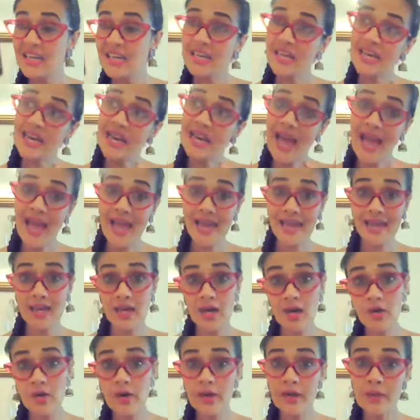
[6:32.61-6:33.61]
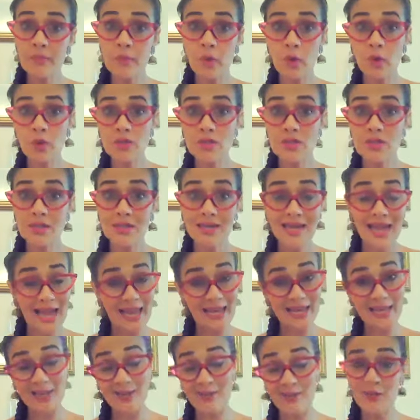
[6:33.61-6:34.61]
can anchor a boat
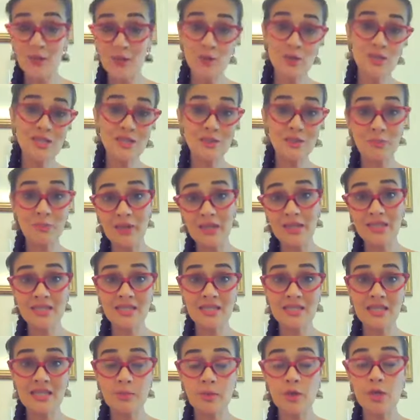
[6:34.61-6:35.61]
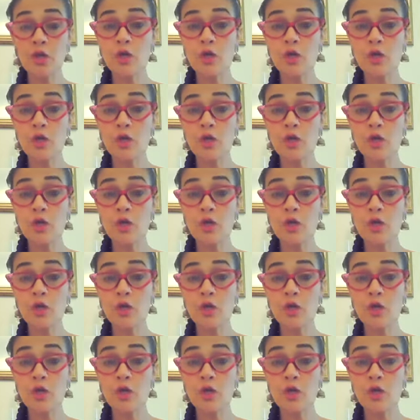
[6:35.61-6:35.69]
and give you stability,